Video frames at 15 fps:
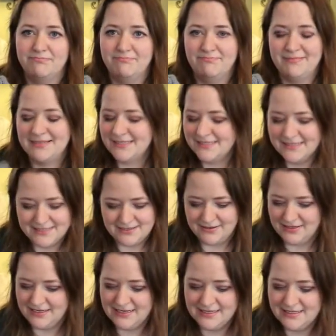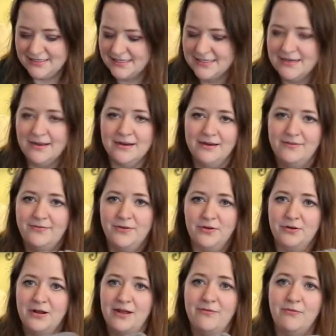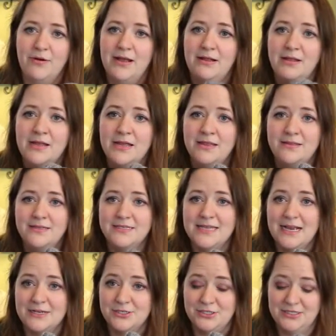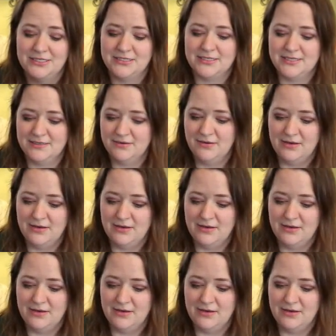This is not going to photograph well. This actually is